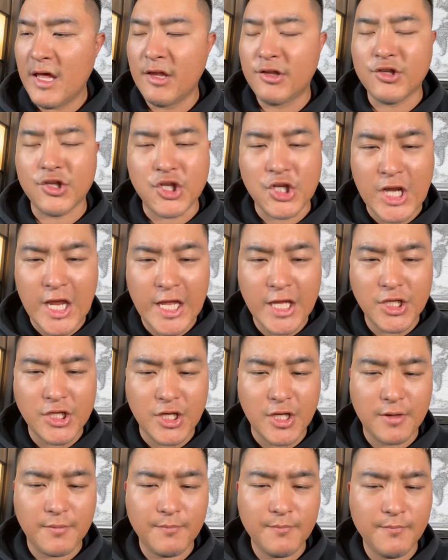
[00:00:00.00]
It's
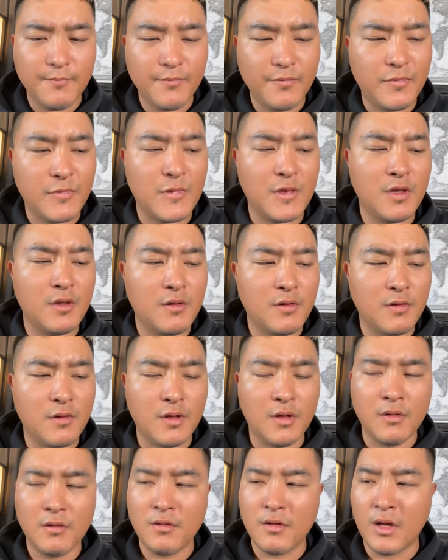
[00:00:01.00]
changing,
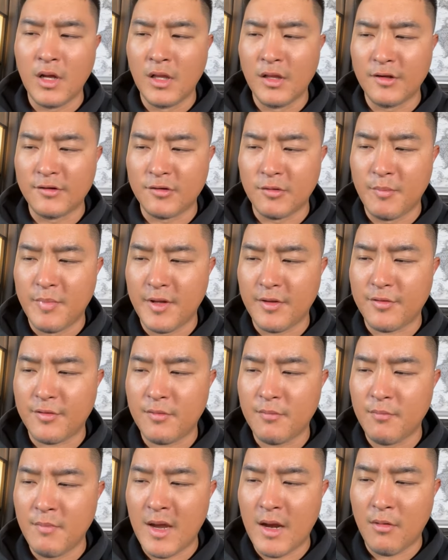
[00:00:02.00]

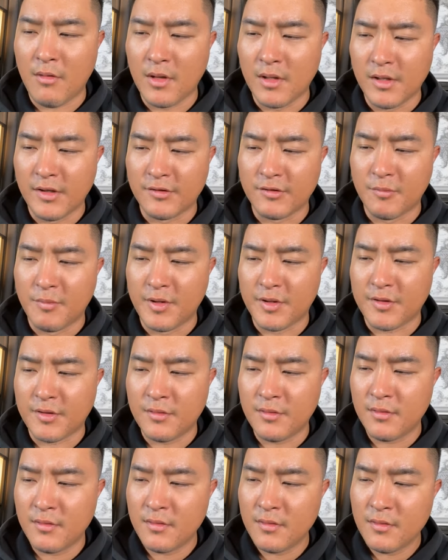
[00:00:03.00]
Elizabeth, Mary Elizabeth.
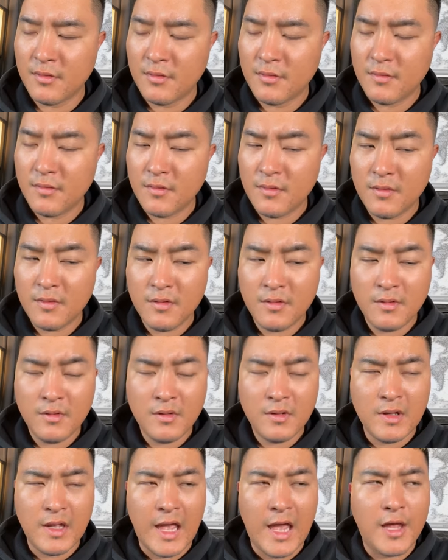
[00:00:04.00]

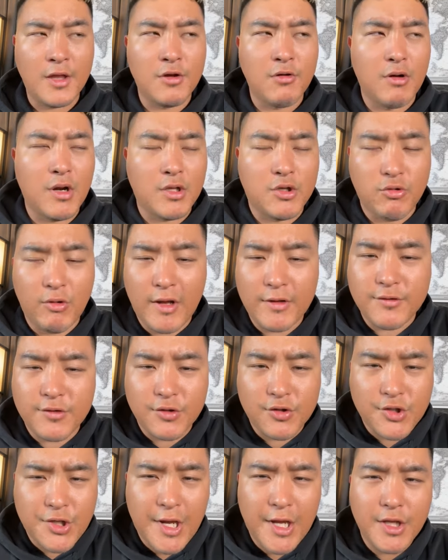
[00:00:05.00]
And your
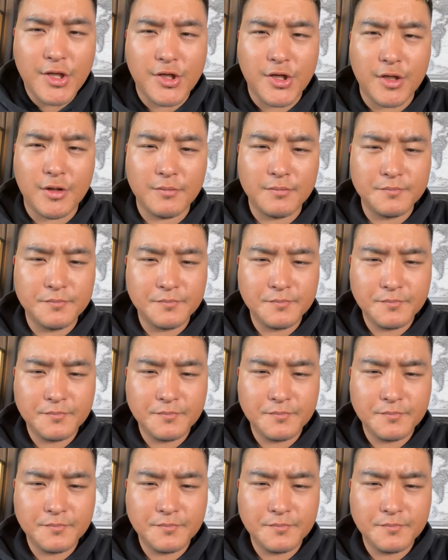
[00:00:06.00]
address is changing.